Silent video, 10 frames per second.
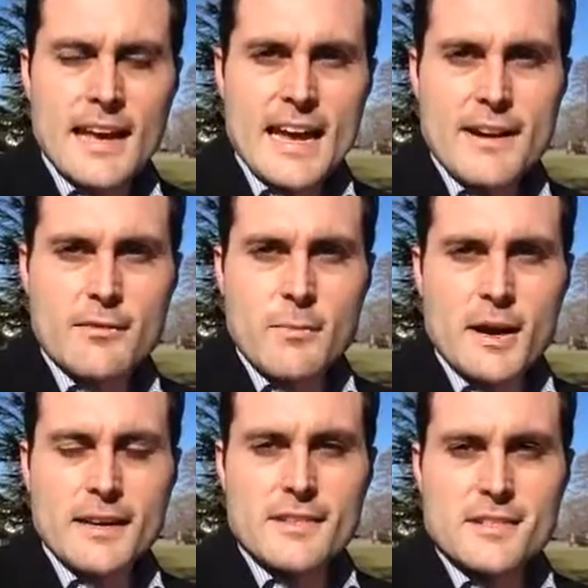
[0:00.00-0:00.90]
Hey
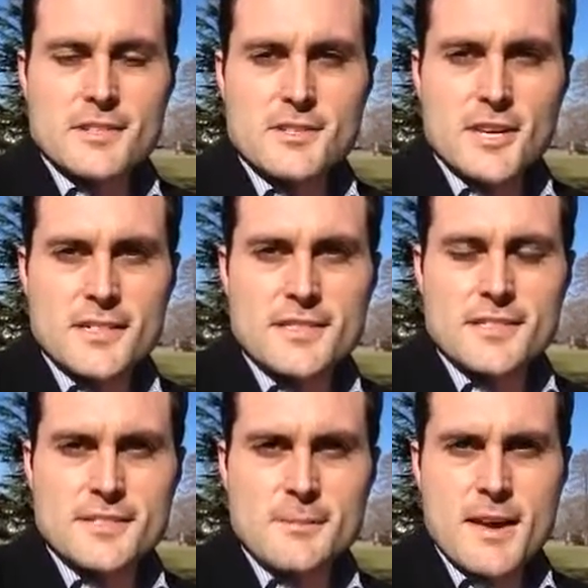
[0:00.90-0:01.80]
everybody, this is
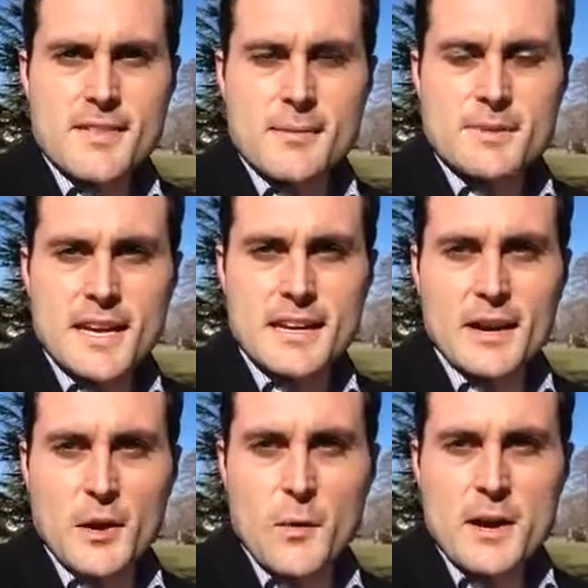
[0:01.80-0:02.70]
Justin Smith. I'm
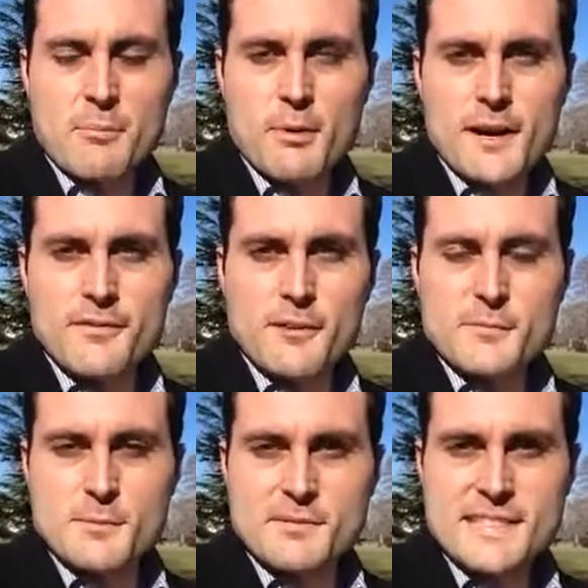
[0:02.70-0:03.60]
taking a quick break
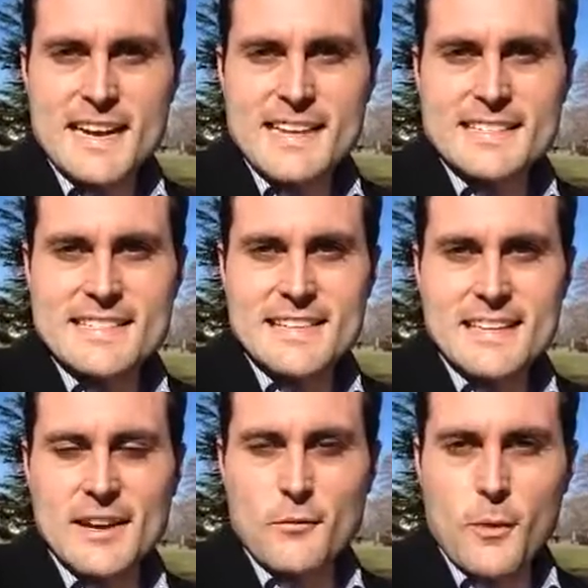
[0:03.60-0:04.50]
from some
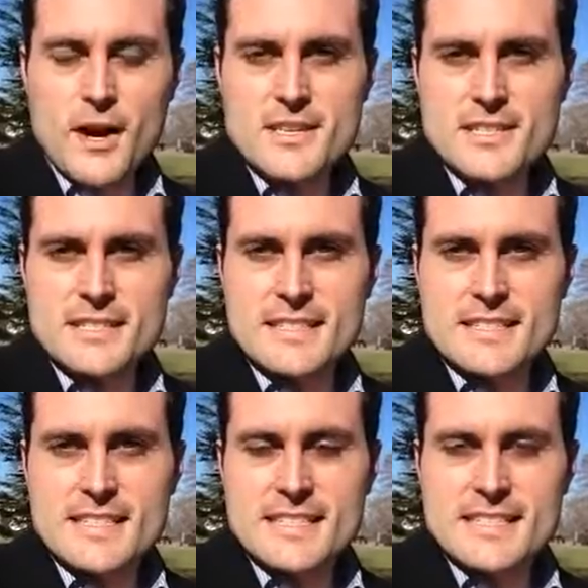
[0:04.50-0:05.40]
sightseeing in
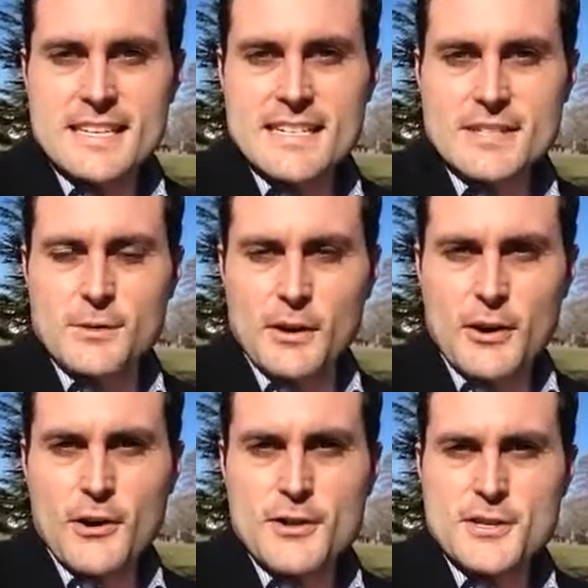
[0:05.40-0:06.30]
Washington, D.C. to
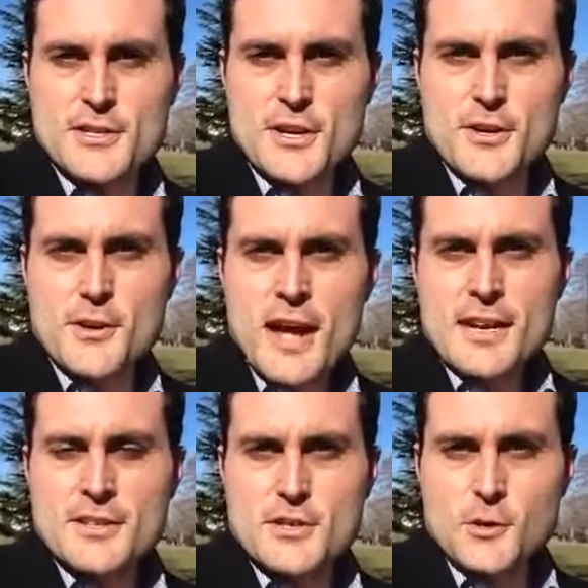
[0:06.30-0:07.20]
encourage you
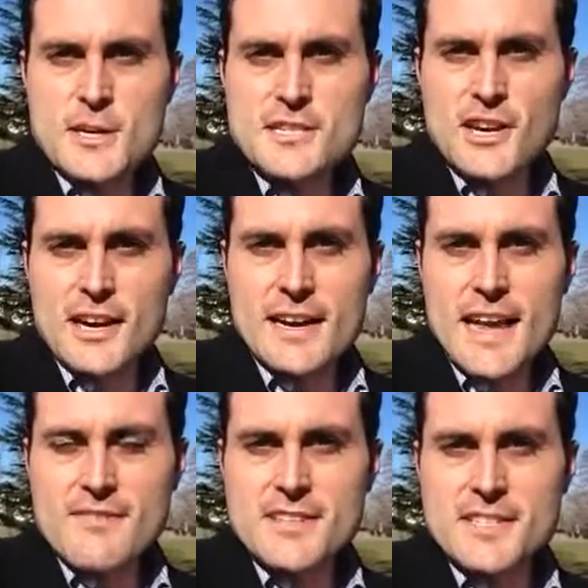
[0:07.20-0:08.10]
to join Jon
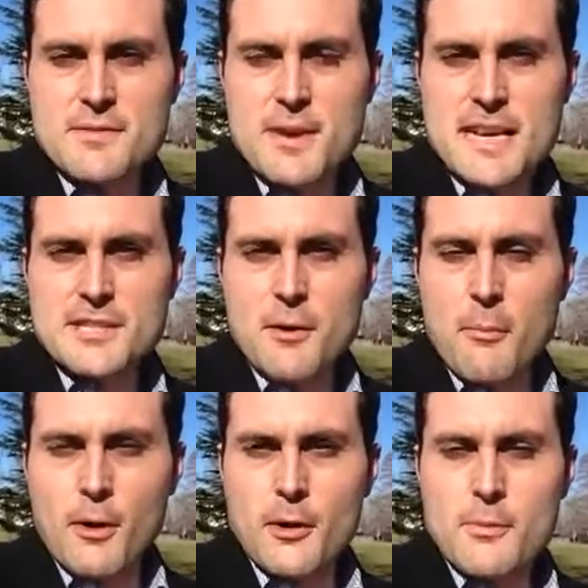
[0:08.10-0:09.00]
Evans and me
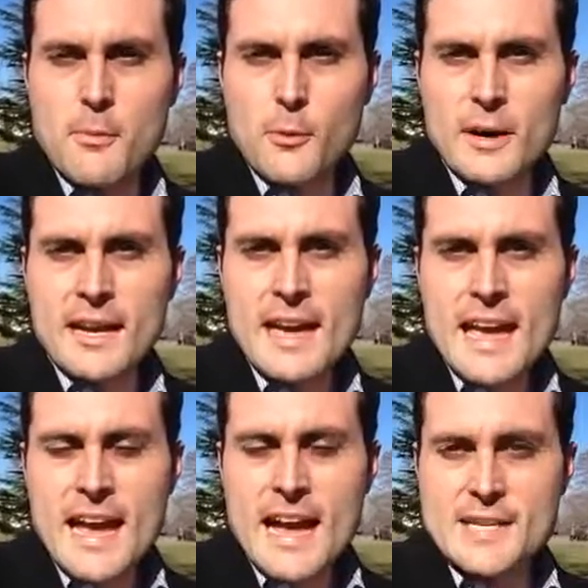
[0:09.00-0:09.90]
tomorrow morning
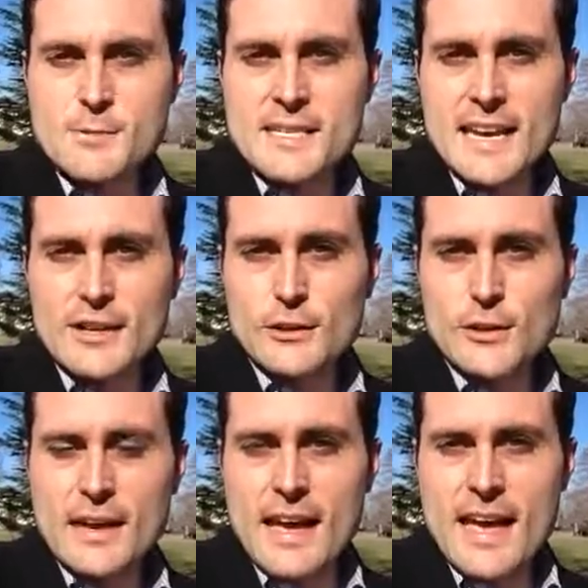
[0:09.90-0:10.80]
as we take a
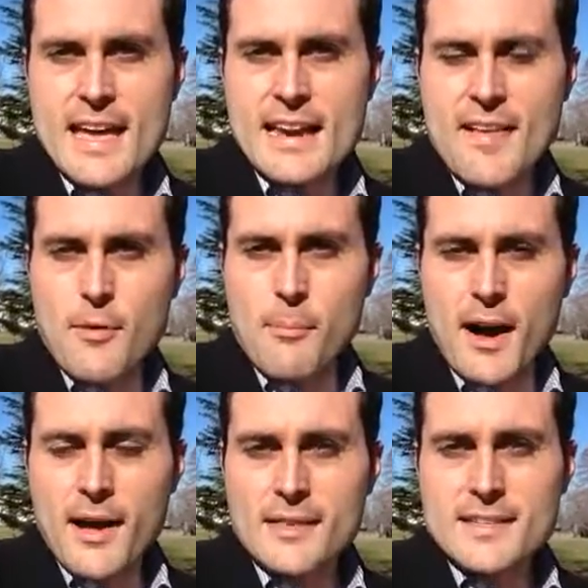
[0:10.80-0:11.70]
look ahead at the
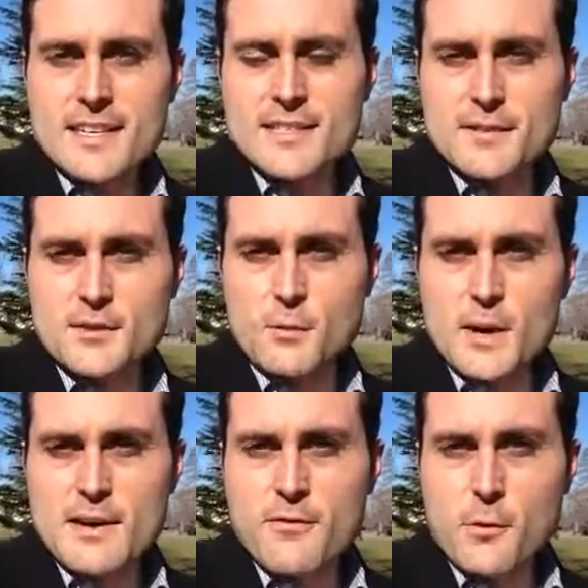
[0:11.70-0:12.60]
politics of
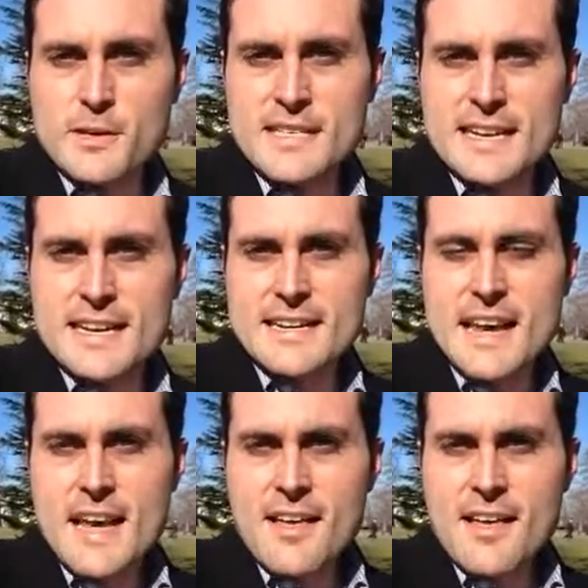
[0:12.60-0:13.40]
2014.